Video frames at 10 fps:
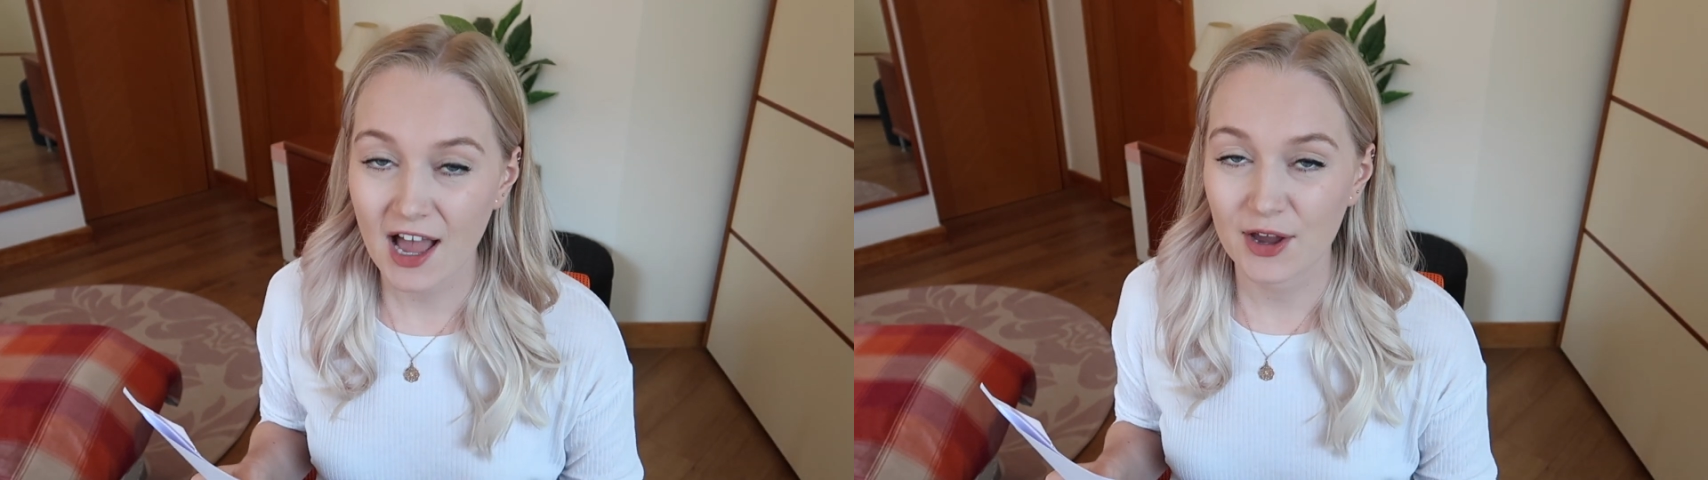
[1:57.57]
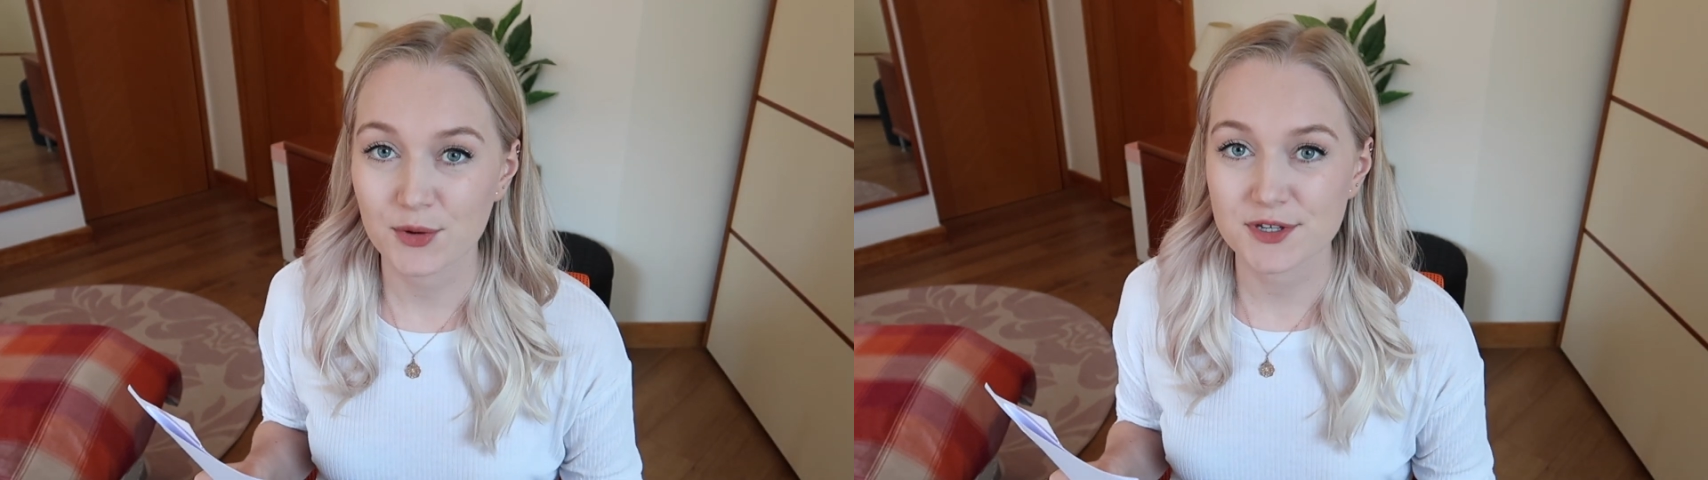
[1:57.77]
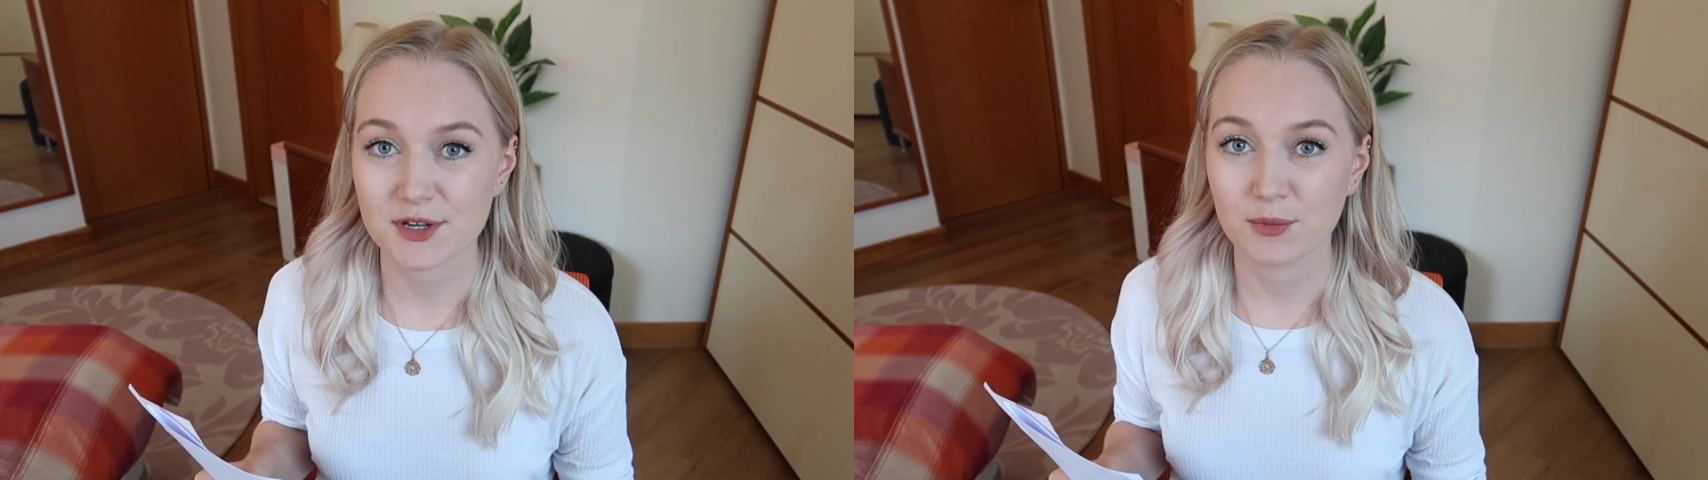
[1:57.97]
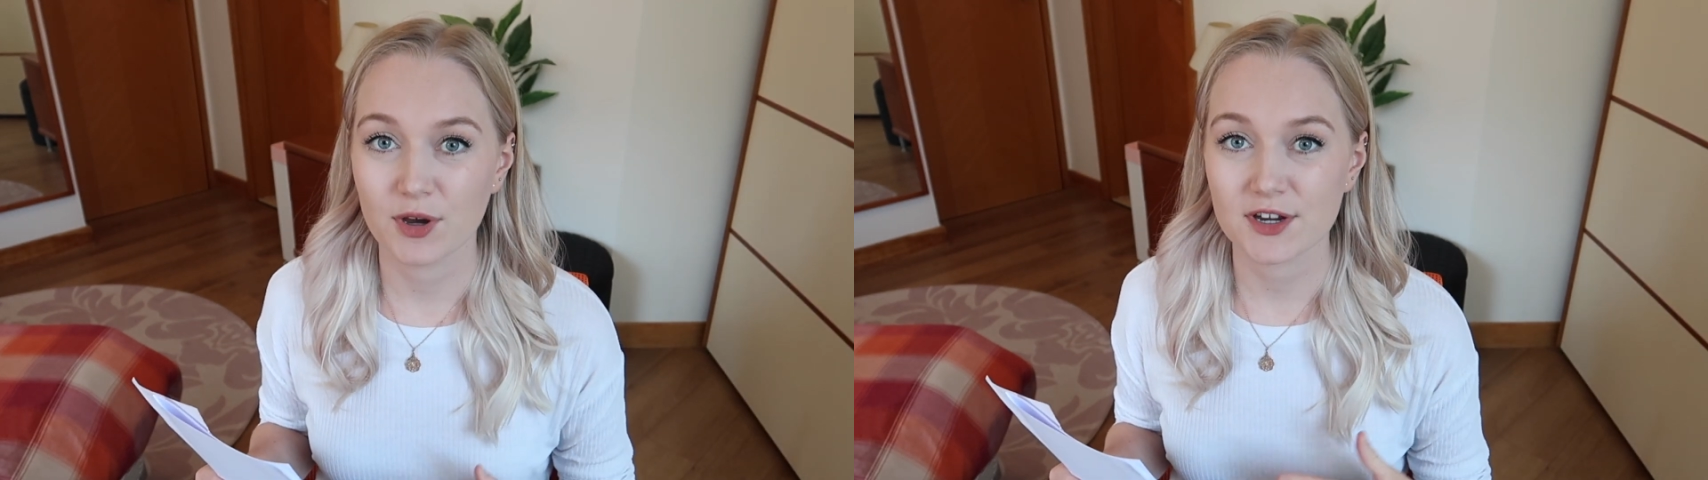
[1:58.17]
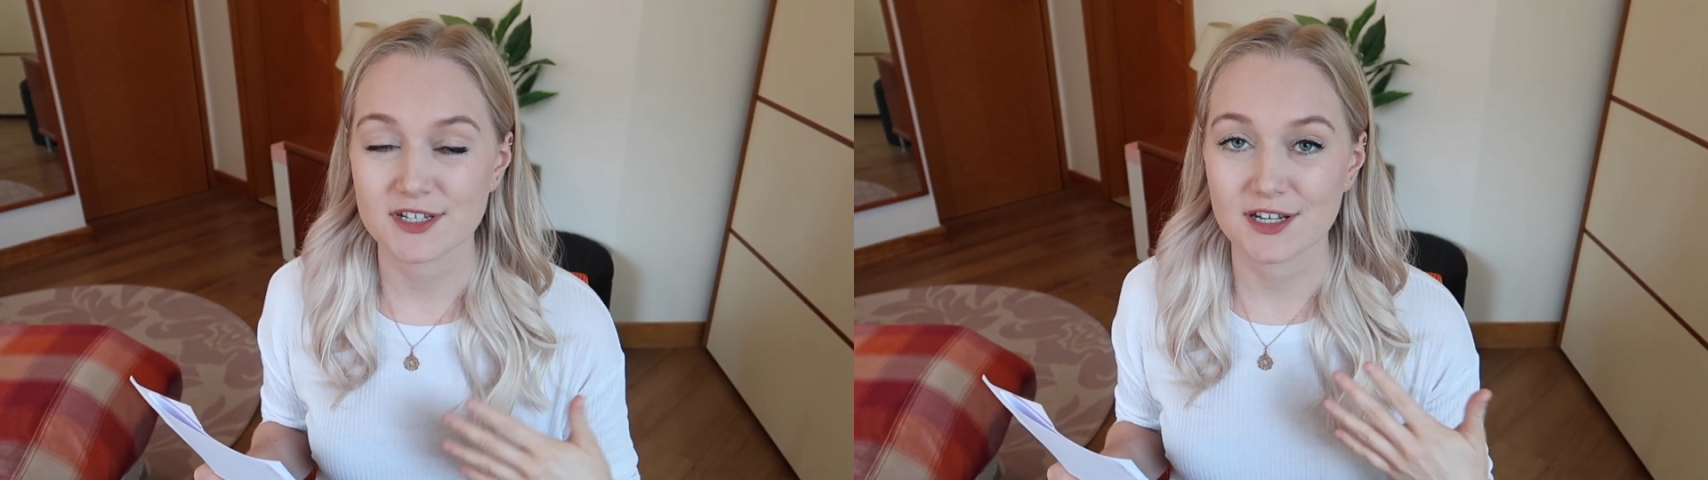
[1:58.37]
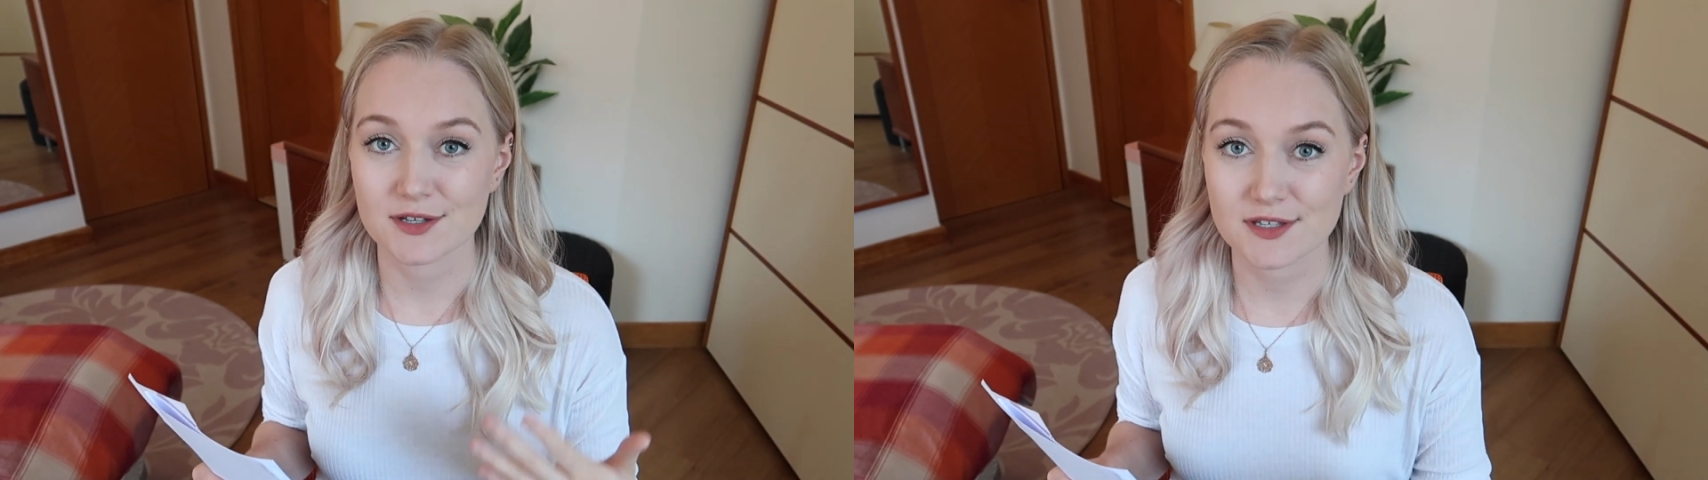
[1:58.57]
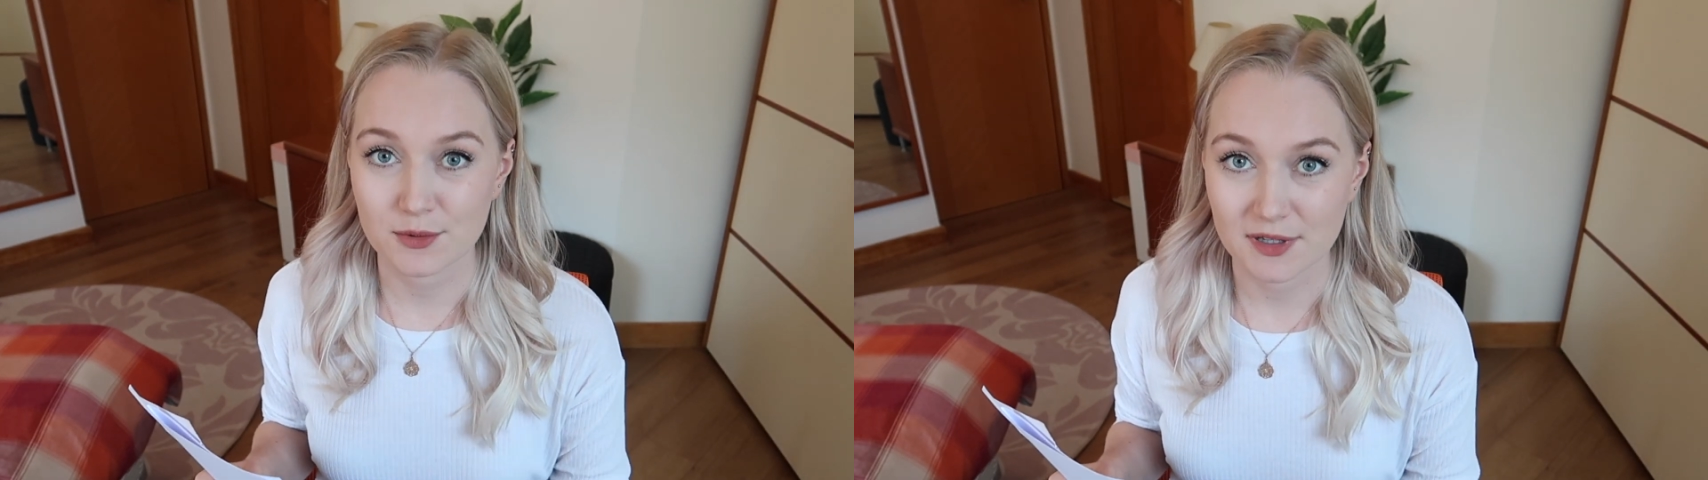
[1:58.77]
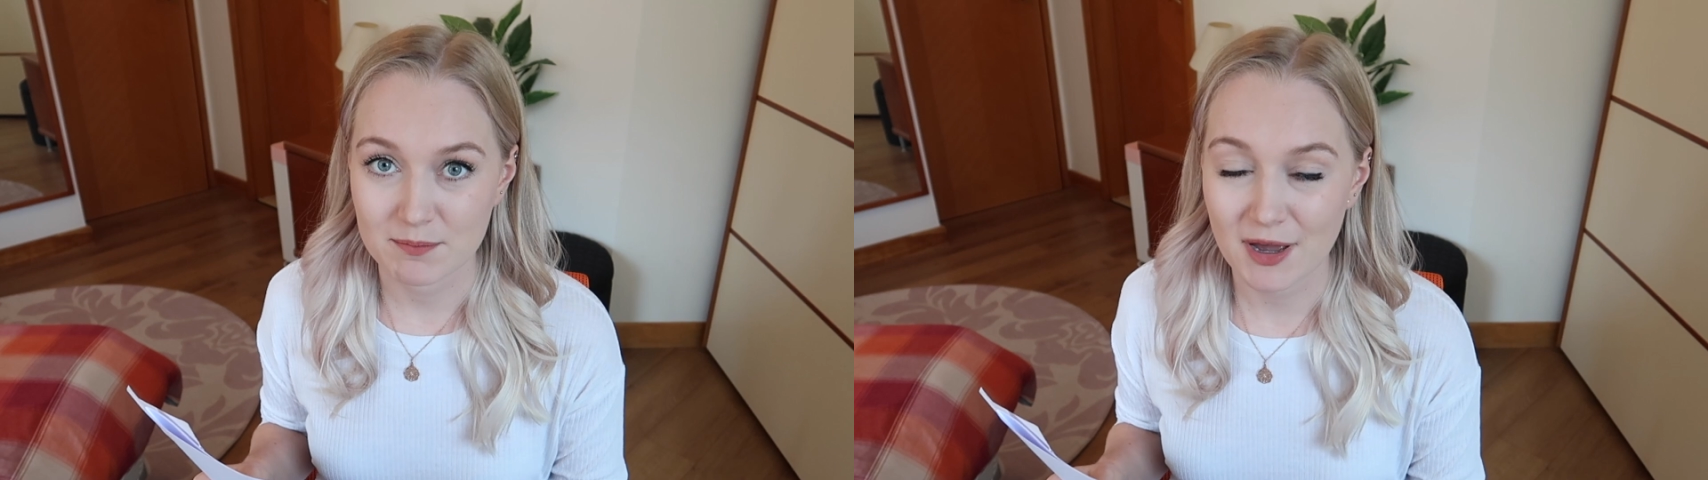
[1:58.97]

I also worked in a school in